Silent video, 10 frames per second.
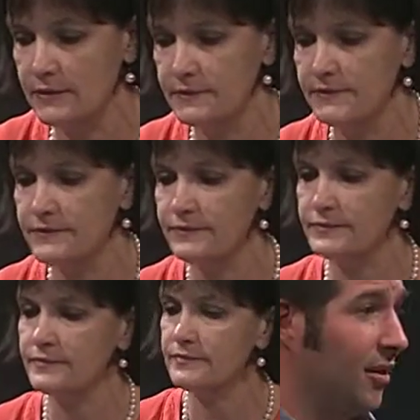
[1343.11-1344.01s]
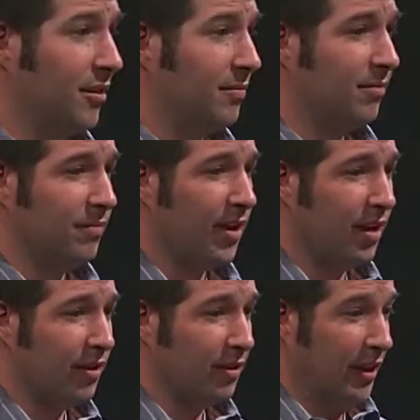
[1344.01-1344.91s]
the, yeah, just the
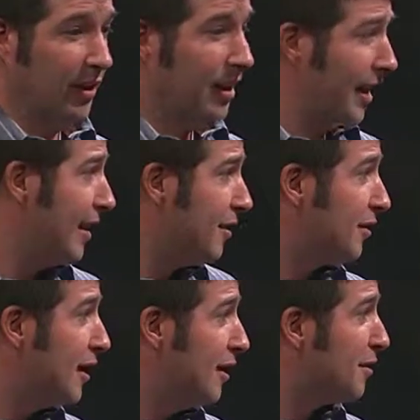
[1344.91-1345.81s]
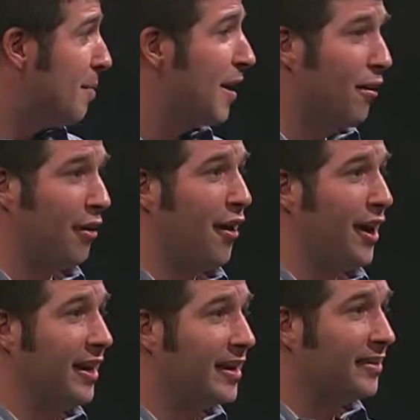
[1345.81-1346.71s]
it is it is a marathon.
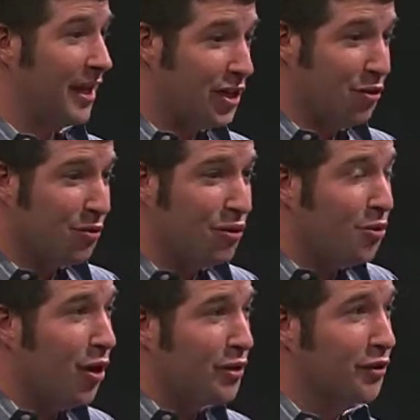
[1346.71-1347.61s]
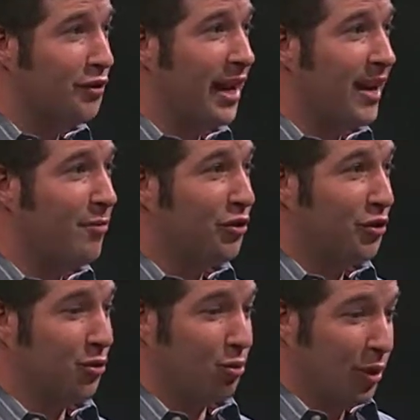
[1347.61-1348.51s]
It is it, you do understand what
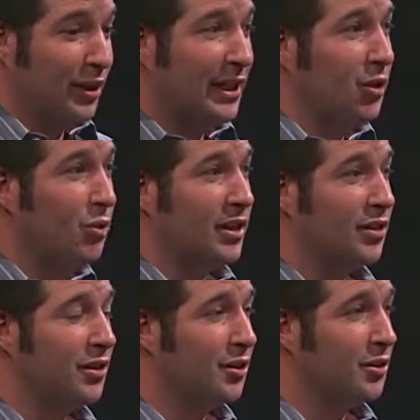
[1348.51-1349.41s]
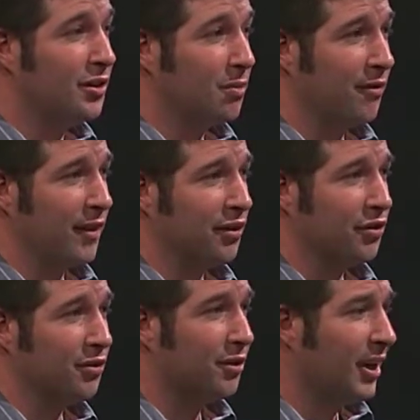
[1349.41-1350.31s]
you're really going to do as a
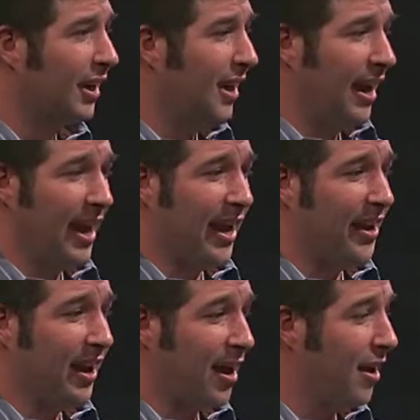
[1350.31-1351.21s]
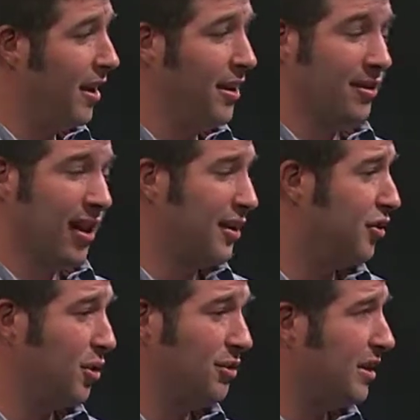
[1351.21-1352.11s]
professional, and uh, and like
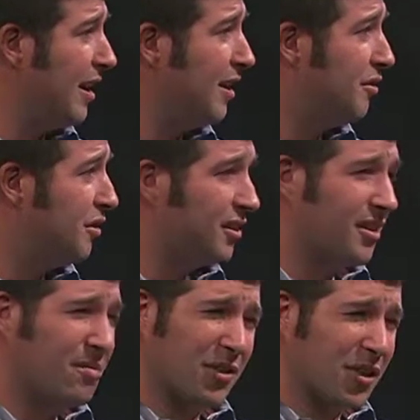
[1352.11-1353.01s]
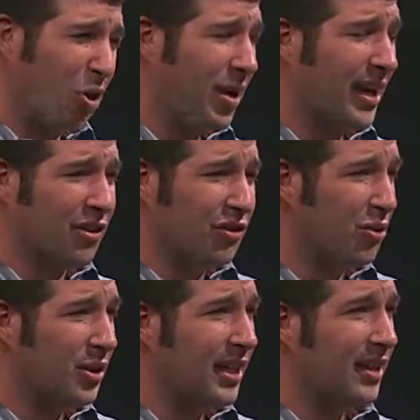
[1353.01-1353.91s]
Joe said, just going and
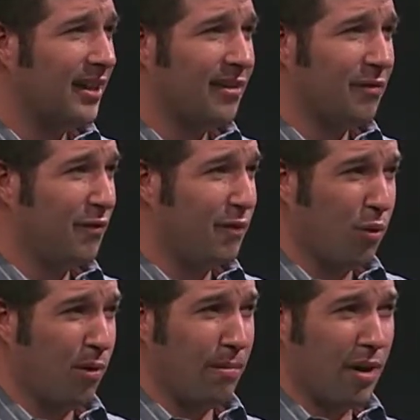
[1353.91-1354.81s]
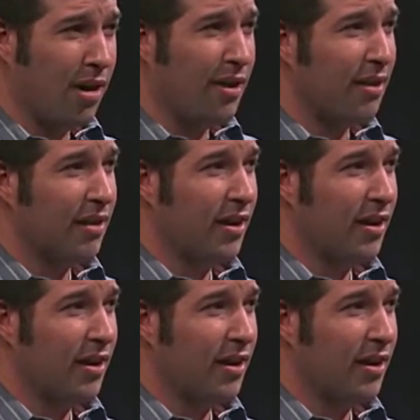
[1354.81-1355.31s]
doing it for a month,